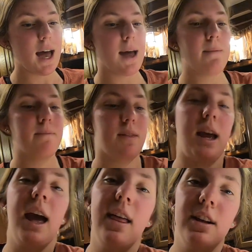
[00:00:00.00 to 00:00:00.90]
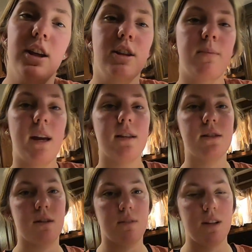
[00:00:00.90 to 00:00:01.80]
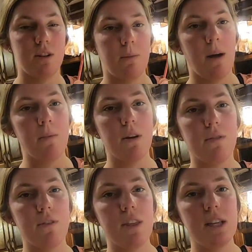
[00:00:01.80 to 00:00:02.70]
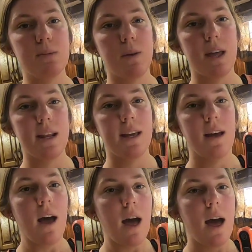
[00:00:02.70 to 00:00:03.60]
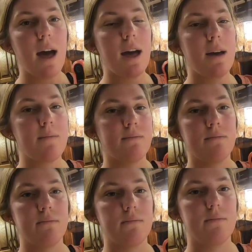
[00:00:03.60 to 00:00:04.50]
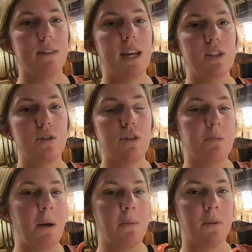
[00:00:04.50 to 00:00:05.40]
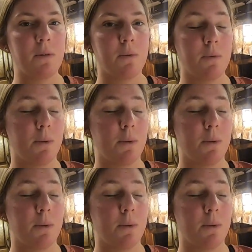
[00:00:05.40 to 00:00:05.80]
I like to use my instant read thermometer for this, but any kitchen thermometer will